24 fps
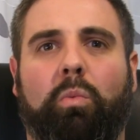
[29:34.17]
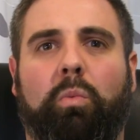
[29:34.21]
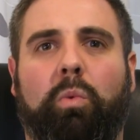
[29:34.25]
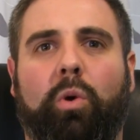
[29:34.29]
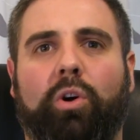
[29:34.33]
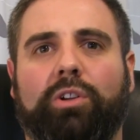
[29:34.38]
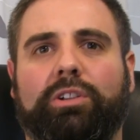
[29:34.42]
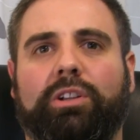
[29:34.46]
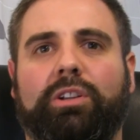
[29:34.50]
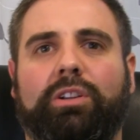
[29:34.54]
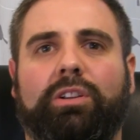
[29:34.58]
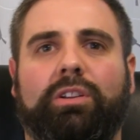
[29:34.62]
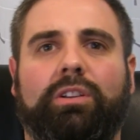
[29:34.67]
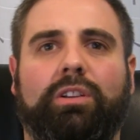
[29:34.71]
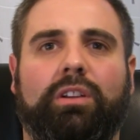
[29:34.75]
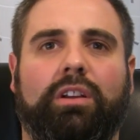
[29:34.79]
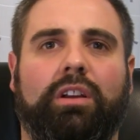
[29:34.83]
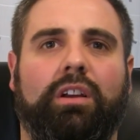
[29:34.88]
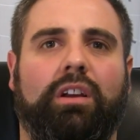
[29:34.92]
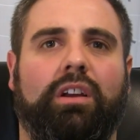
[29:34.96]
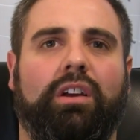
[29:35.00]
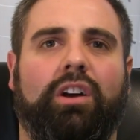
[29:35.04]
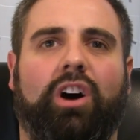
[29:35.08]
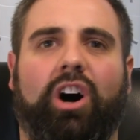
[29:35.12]
Waddle,
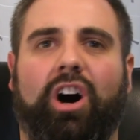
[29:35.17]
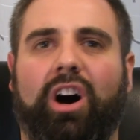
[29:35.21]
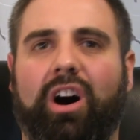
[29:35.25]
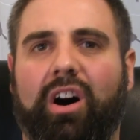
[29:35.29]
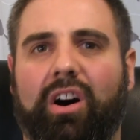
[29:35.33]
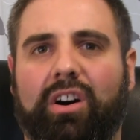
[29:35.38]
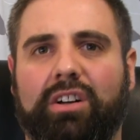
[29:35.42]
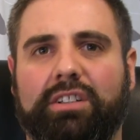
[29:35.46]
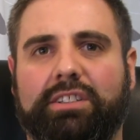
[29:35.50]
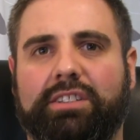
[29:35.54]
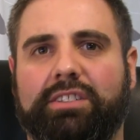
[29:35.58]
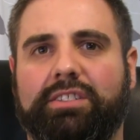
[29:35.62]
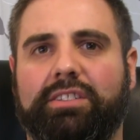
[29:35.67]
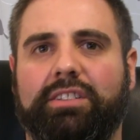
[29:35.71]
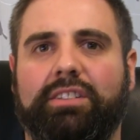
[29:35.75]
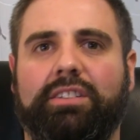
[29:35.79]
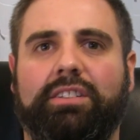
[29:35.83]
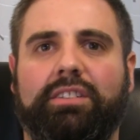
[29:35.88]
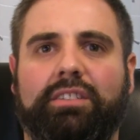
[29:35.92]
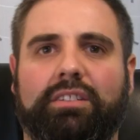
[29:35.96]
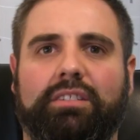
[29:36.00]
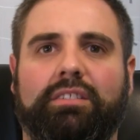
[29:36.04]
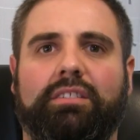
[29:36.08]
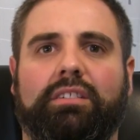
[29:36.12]

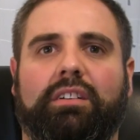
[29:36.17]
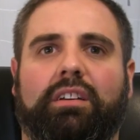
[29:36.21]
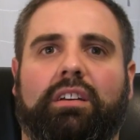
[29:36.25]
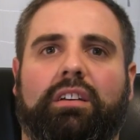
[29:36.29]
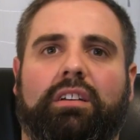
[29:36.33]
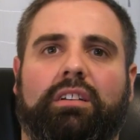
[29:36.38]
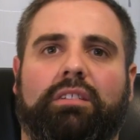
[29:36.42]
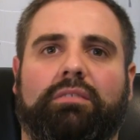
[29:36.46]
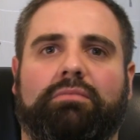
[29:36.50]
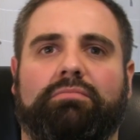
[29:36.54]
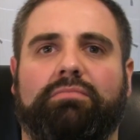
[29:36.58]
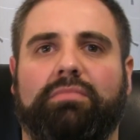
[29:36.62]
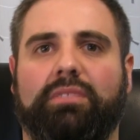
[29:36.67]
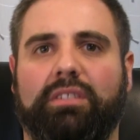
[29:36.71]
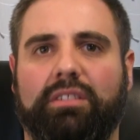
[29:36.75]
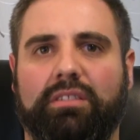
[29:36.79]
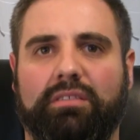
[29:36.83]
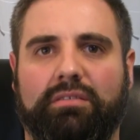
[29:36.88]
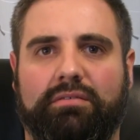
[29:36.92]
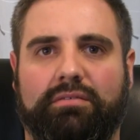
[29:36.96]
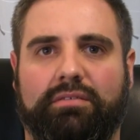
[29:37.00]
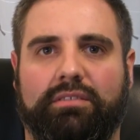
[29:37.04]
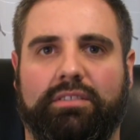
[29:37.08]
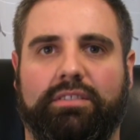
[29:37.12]
Hartson,
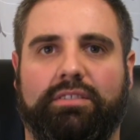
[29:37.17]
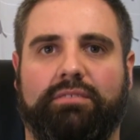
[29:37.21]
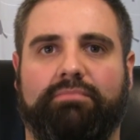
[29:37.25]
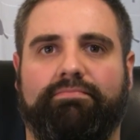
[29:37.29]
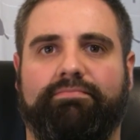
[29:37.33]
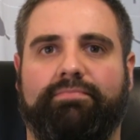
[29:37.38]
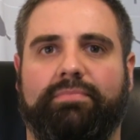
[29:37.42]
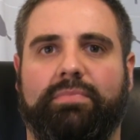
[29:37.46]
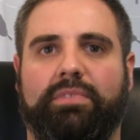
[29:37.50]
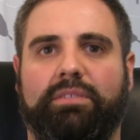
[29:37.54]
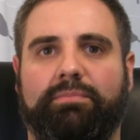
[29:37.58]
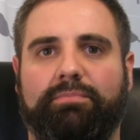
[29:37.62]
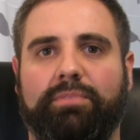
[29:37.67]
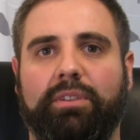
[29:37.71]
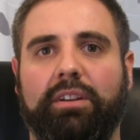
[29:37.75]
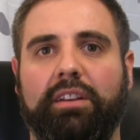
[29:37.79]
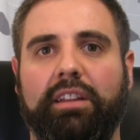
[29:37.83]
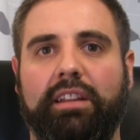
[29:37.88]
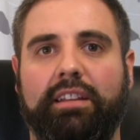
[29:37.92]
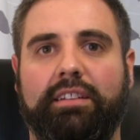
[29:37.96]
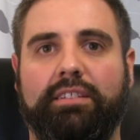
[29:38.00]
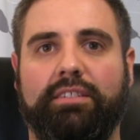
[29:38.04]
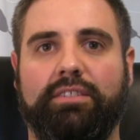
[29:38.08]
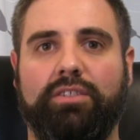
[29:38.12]

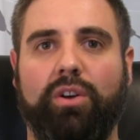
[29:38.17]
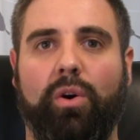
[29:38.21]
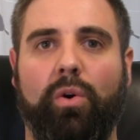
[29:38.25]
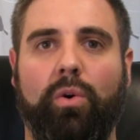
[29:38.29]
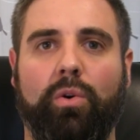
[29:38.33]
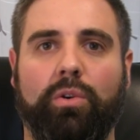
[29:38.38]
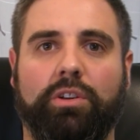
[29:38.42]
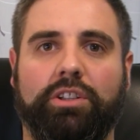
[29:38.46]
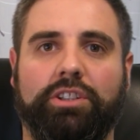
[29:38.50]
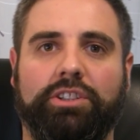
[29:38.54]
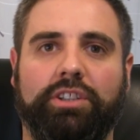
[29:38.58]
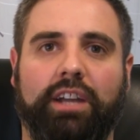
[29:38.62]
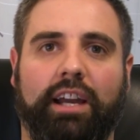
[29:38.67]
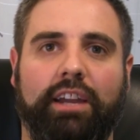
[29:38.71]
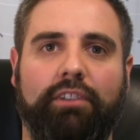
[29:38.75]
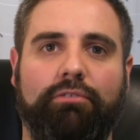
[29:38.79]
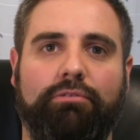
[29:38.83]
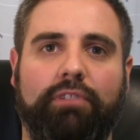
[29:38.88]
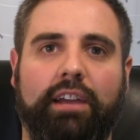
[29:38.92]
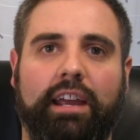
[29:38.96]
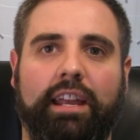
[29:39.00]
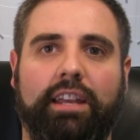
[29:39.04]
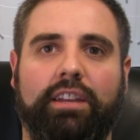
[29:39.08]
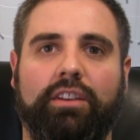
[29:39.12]
bloody talk shite
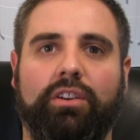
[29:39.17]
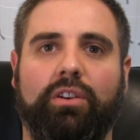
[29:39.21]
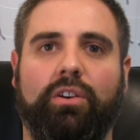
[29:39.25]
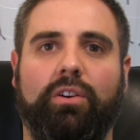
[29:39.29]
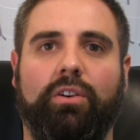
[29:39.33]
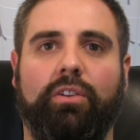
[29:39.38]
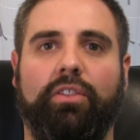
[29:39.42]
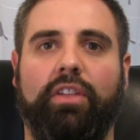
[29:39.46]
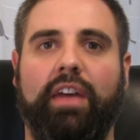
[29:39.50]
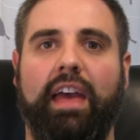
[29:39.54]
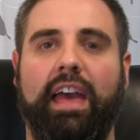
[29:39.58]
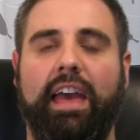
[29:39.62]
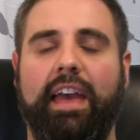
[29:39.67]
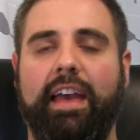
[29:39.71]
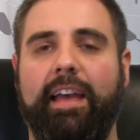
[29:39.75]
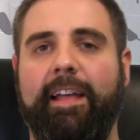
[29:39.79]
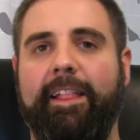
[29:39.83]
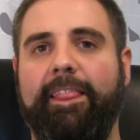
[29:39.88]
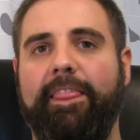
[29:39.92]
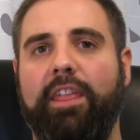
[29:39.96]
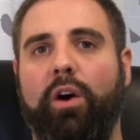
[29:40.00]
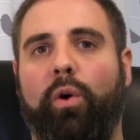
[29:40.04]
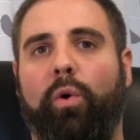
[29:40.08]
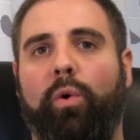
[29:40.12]
radio,
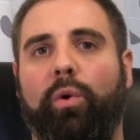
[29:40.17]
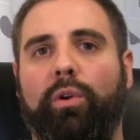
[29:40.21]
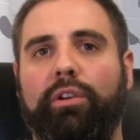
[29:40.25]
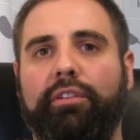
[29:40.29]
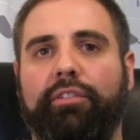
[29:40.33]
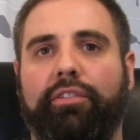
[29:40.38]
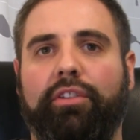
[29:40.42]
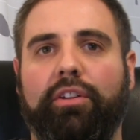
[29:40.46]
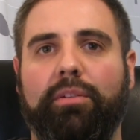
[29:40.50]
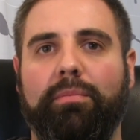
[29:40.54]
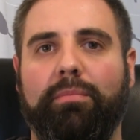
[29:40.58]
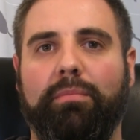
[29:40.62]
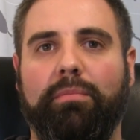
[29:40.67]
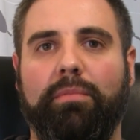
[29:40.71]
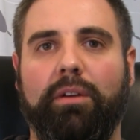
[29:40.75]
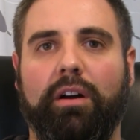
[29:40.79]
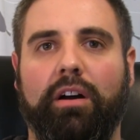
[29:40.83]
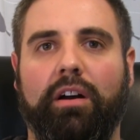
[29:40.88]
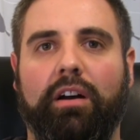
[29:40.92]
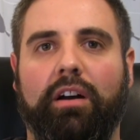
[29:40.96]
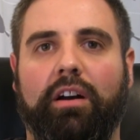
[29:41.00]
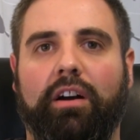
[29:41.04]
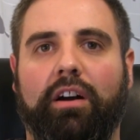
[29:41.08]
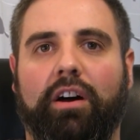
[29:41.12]
all of them
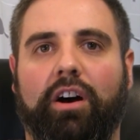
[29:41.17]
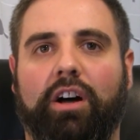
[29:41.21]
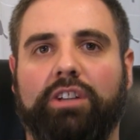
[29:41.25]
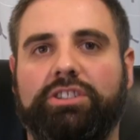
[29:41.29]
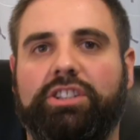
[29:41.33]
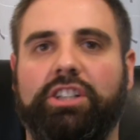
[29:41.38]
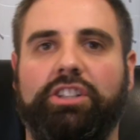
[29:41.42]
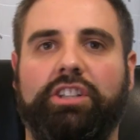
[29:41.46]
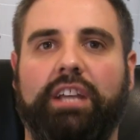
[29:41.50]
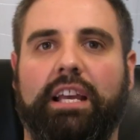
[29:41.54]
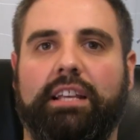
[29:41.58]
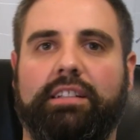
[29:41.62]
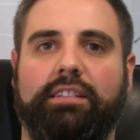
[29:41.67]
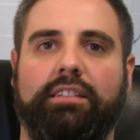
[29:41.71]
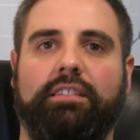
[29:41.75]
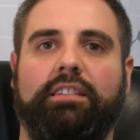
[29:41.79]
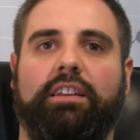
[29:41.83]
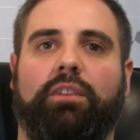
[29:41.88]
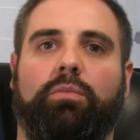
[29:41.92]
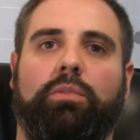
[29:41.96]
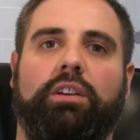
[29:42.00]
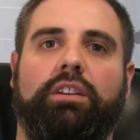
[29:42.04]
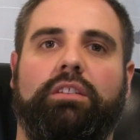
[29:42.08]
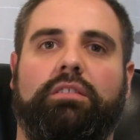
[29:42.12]
are suggesting
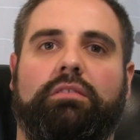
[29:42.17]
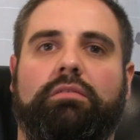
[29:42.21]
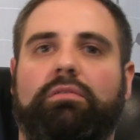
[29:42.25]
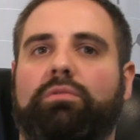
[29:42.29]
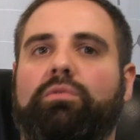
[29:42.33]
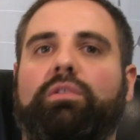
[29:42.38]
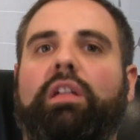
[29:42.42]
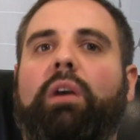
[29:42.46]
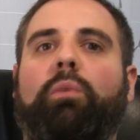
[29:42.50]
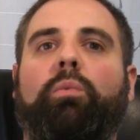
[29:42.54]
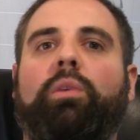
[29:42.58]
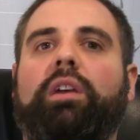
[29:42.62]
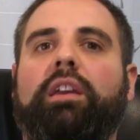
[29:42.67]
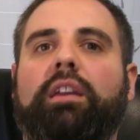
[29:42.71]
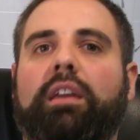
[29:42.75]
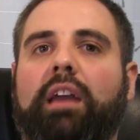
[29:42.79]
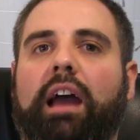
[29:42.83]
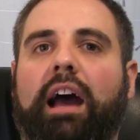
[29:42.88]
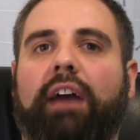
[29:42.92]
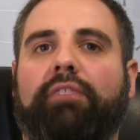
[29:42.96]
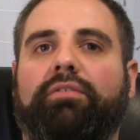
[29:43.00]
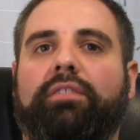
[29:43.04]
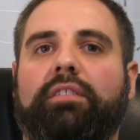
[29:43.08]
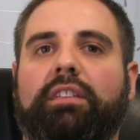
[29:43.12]
that we
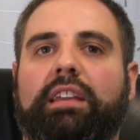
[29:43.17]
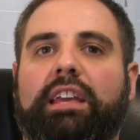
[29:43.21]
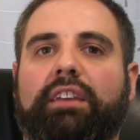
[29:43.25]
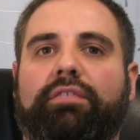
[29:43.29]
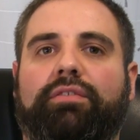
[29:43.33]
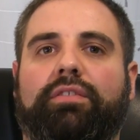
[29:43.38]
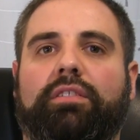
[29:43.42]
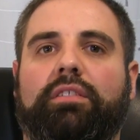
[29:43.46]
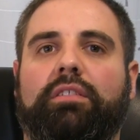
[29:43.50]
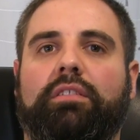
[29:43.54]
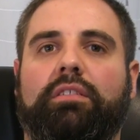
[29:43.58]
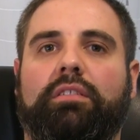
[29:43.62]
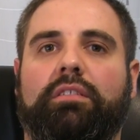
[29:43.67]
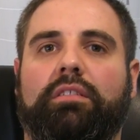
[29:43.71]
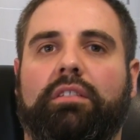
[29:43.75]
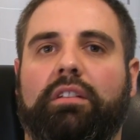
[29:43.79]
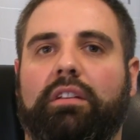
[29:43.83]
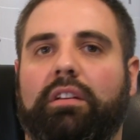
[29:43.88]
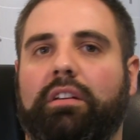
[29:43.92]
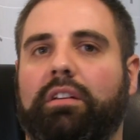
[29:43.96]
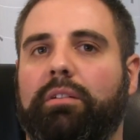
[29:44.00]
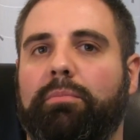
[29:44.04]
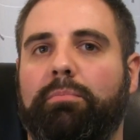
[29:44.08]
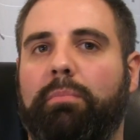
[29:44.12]
haven't given
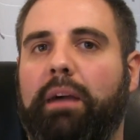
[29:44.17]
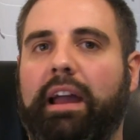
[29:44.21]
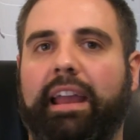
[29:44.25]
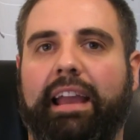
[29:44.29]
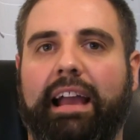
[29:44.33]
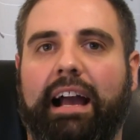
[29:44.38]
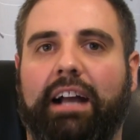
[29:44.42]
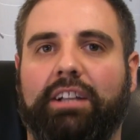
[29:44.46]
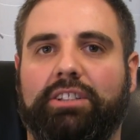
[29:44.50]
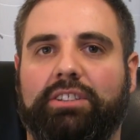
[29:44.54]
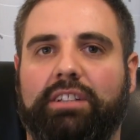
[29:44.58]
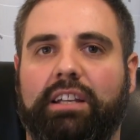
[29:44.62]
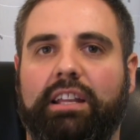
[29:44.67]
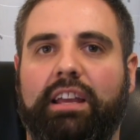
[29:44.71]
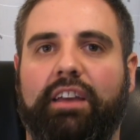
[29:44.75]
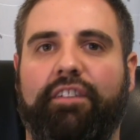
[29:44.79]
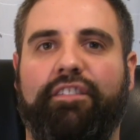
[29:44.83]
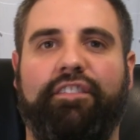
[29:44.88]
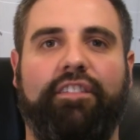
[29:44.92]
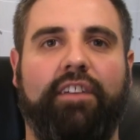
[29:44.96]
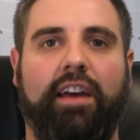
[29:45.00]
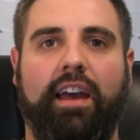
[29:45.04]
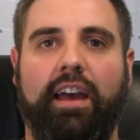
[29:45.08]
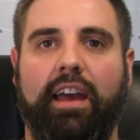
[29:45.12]
Mike Ashley a
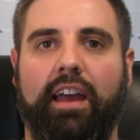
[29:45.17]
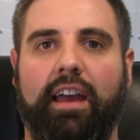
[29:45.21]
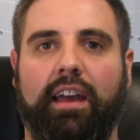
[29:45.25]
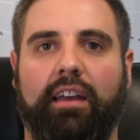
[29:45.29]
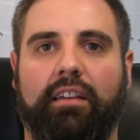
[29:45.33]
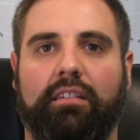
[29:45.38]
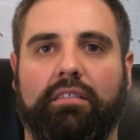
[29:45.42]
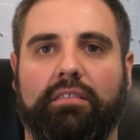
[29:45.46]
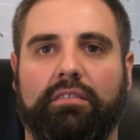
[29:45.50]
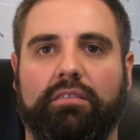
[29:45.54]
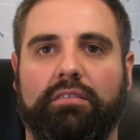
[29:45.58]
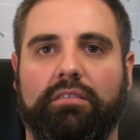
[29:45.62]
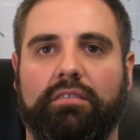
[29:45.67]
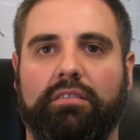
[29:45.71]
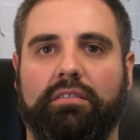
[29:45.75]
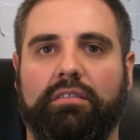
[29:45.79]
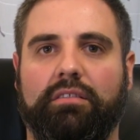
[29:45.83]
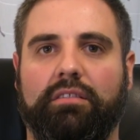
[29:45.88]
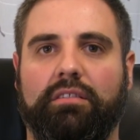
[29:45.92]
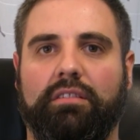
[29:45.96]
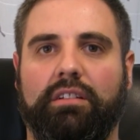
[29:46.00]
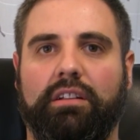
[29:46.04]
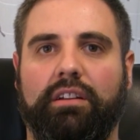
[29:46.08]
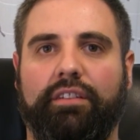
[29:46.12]
fair
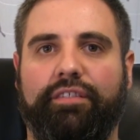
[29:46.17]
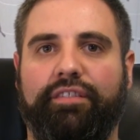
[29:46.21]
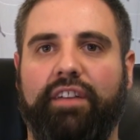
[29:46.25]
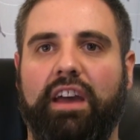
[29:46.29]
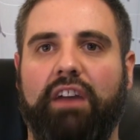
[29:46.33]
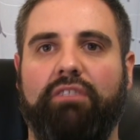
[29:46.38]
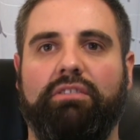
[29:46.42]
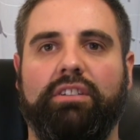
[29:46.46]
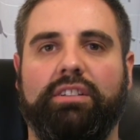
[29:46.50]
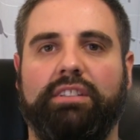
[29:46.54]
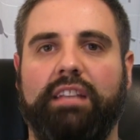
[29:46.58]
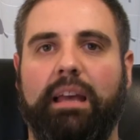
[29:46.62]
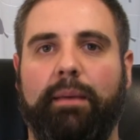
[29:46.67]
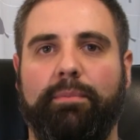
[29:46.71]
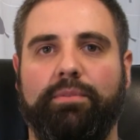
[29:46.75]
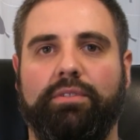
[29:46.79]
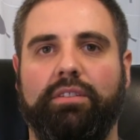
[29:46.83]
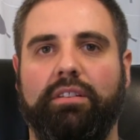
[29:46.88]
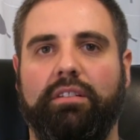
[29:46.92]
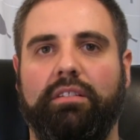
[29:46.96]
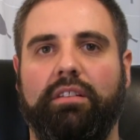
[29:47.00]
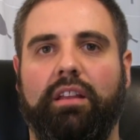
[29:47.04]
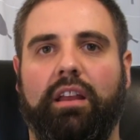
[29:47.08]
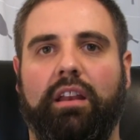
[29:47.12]

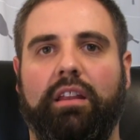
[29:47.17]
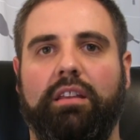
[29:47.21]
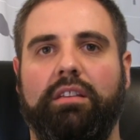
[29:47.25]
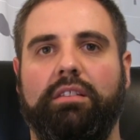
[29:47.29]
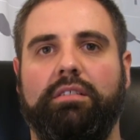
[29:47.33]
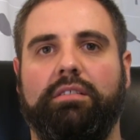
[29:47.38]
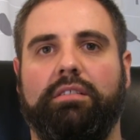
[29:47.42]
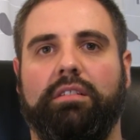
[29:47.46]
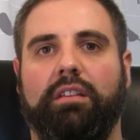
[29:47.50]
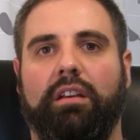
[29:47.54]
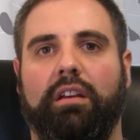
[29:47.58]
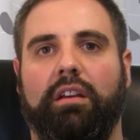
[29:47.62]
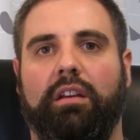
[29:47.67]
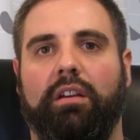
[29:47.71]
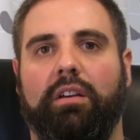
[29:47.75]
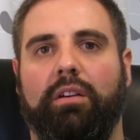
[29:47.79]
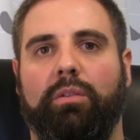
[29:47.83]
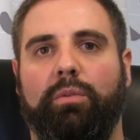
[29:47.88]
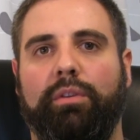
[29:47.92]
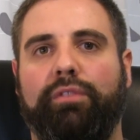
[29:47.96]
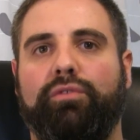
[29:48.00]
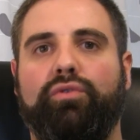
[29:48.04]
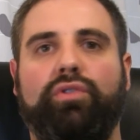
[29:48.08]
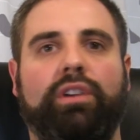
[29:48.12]
reception, that
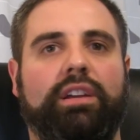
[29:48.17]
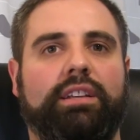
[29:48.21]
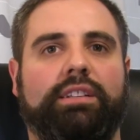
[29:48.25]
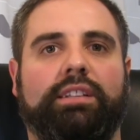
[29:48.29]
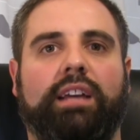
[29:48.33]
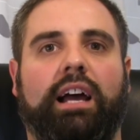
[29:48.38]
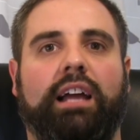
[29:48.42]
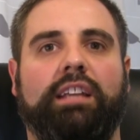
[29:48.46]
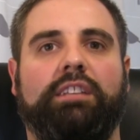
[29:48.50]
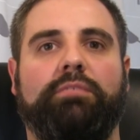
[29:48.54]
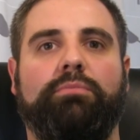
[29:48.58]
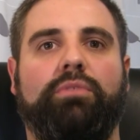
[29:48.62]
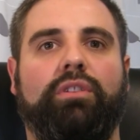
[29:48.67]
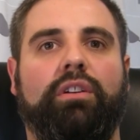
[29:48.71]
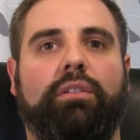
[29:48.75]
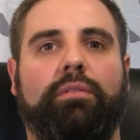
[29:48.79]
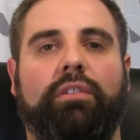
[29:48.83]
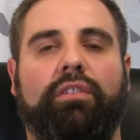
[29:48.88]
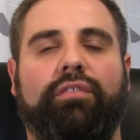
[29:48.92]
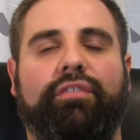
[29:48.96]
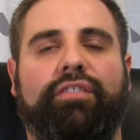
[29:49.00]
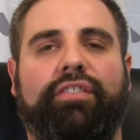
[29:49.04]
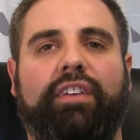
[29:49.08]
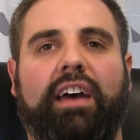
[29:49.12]
we've criticised him
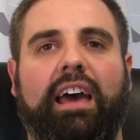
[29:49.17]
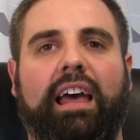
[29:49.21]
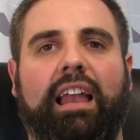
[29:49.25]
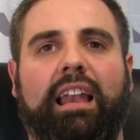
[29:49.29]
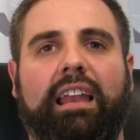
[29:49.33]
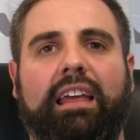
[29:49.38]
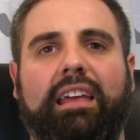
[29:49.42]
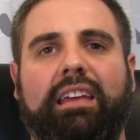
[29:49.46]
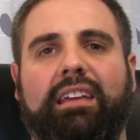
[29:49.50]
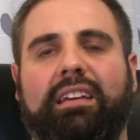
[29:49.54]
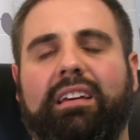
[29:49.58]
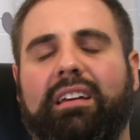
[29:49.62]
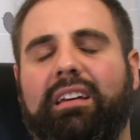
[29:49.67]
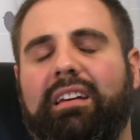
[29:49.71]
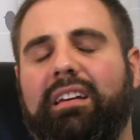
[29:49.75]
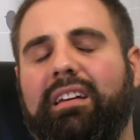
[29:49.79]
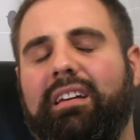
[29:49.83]
unfairly.